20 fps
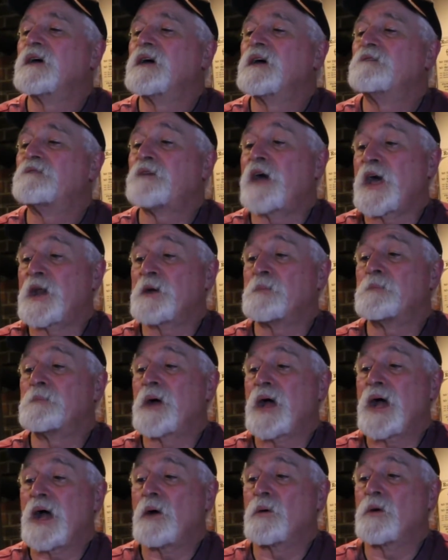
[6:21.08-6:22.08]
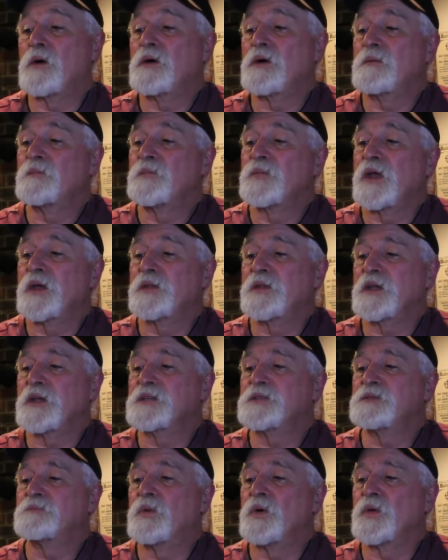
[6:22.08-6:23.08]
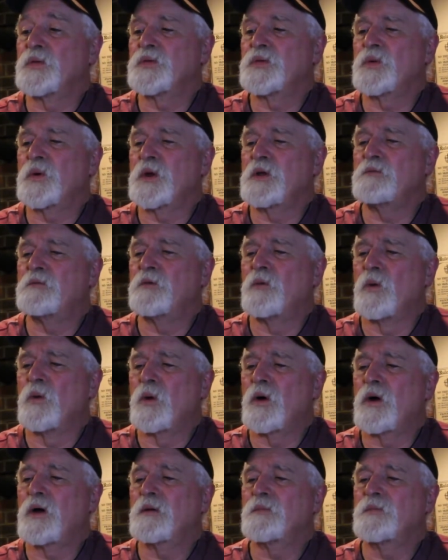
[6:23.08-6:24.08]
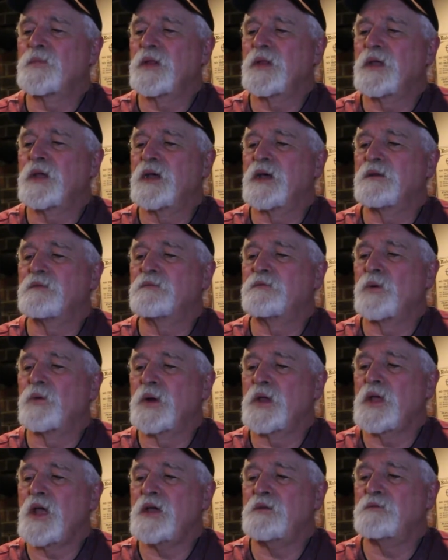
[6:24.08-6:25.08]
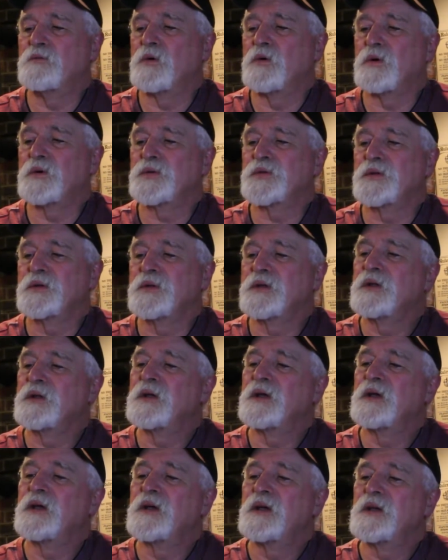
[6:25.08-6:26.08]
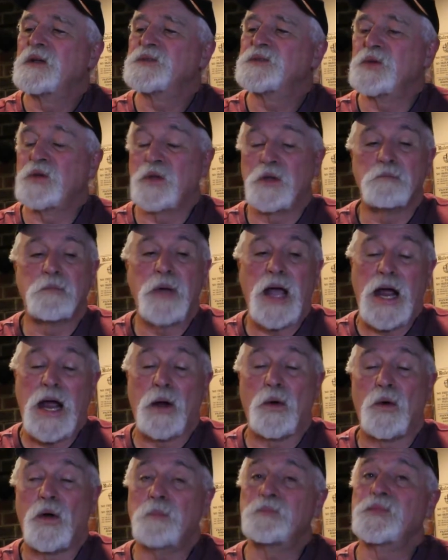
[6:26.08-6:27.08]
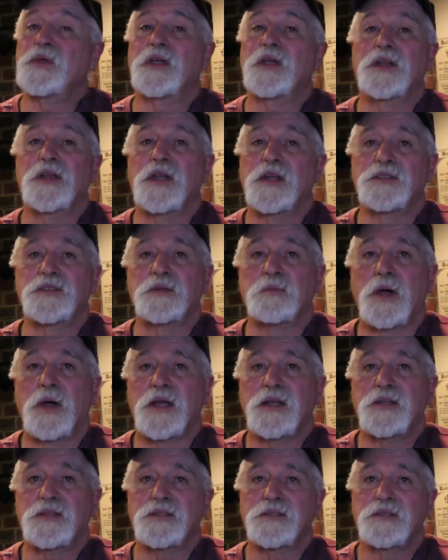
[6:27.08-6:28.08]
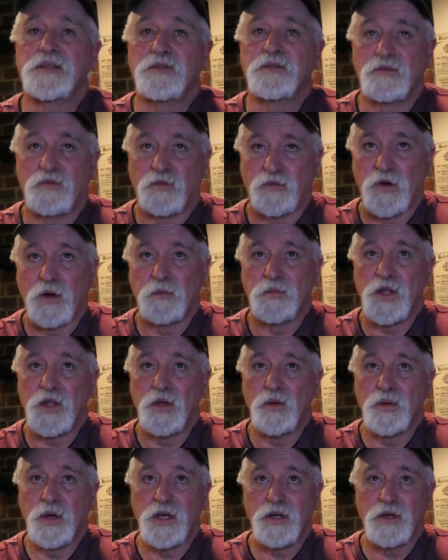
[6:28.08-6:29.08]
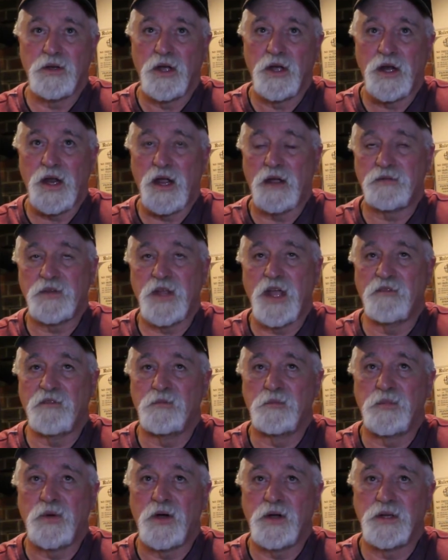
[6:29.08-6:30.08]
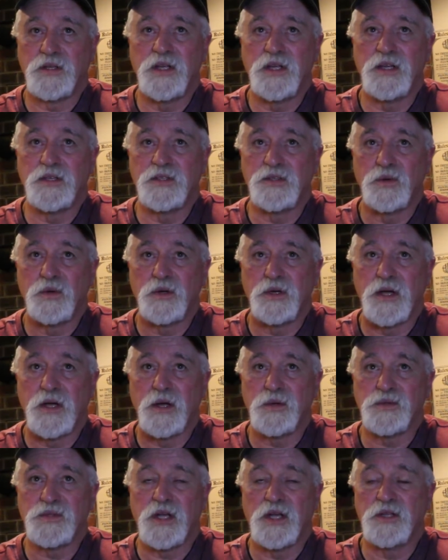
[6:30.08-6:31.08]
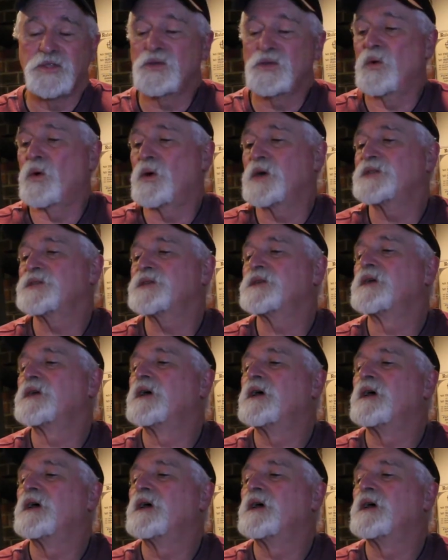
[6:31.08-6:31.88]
phantom power. I think it's both 24 and 48 volt. So you can power up your condenser mics from the unit, not have to have them plugged into an outside source.